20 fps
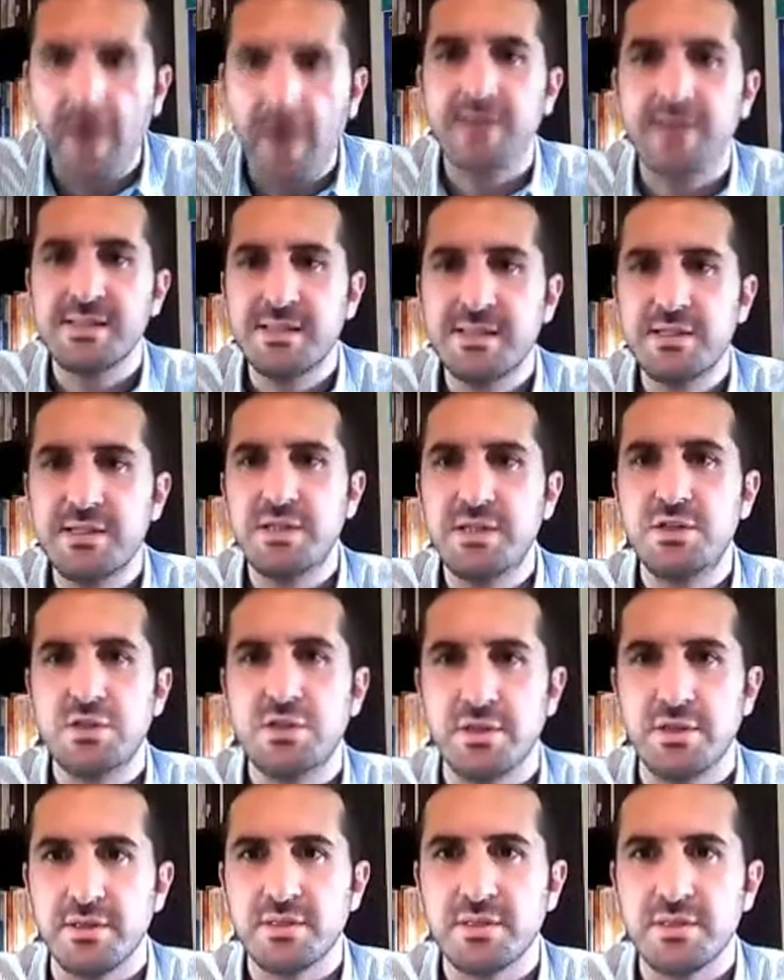as
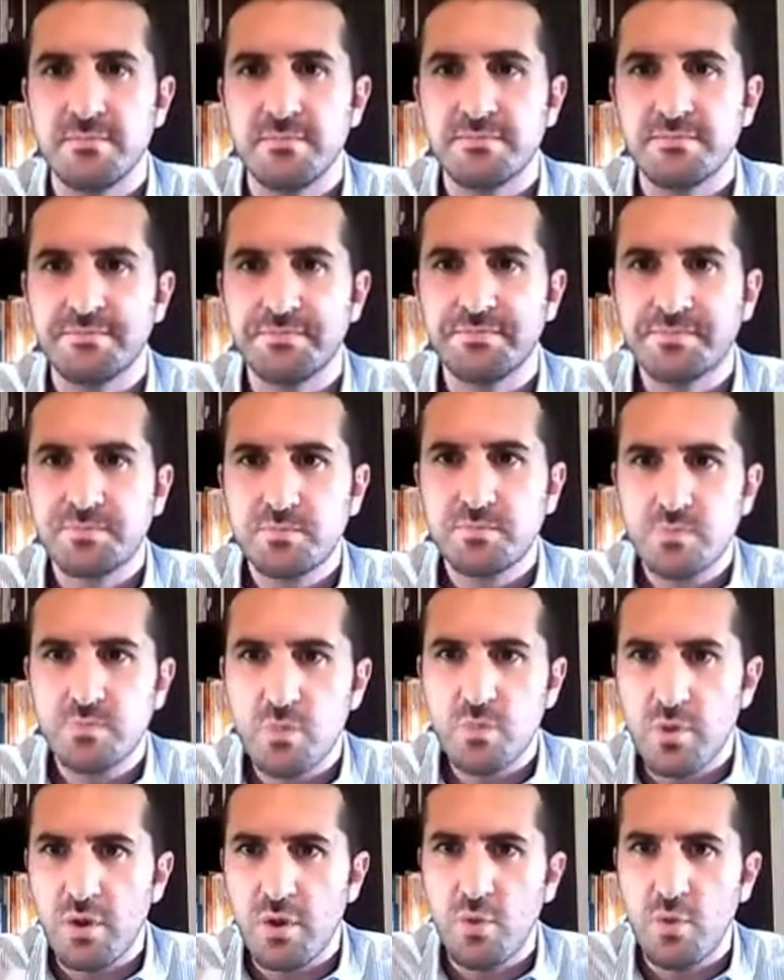teachers
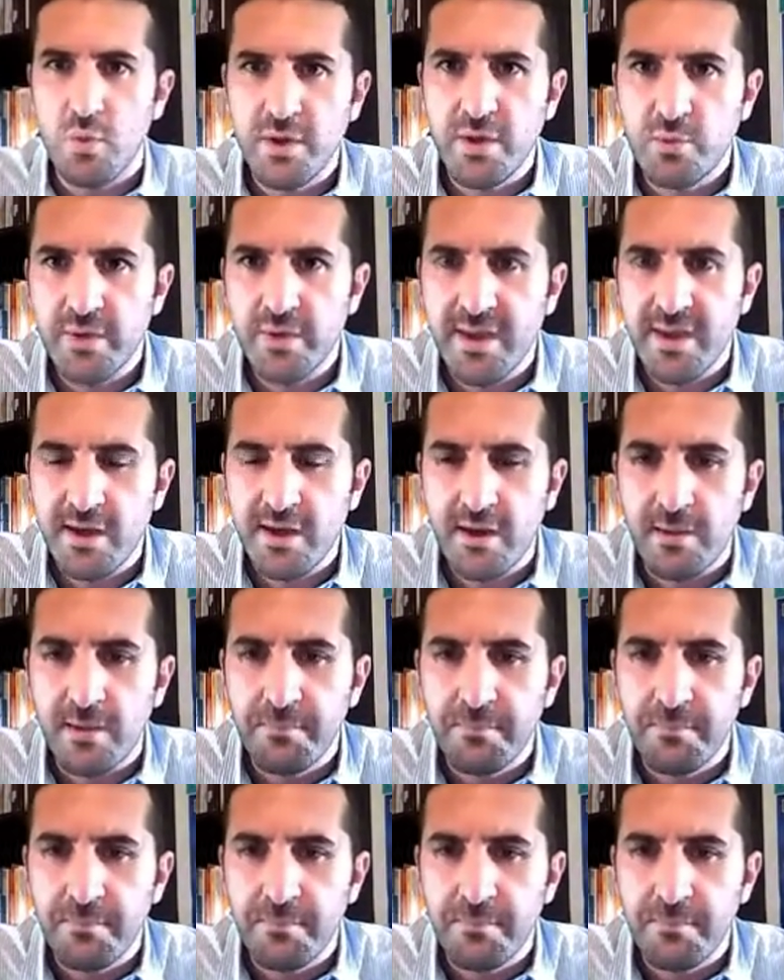when we